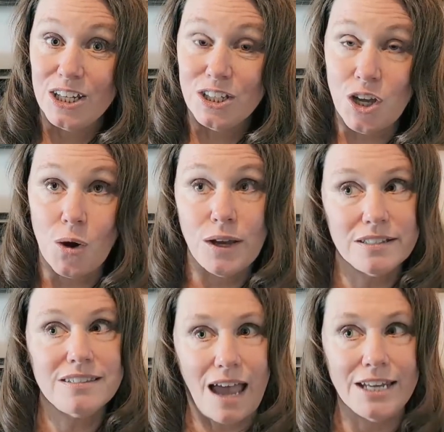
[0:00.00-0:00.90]
you know,
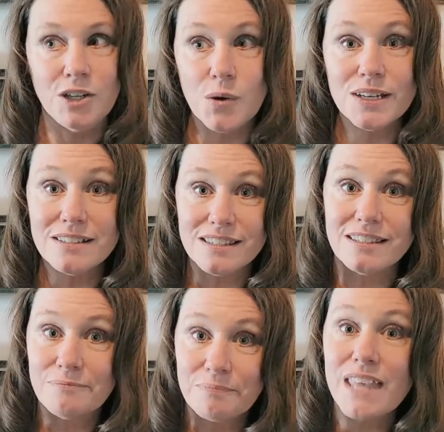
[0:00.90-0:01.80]
I know
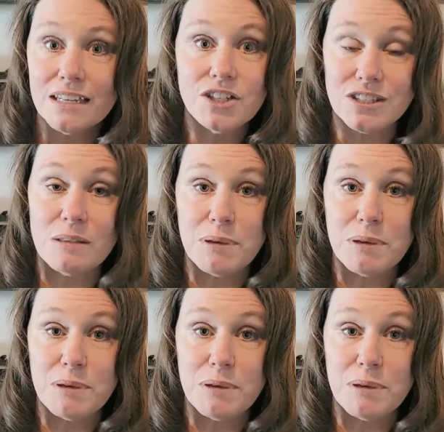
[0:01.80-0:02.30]
it's just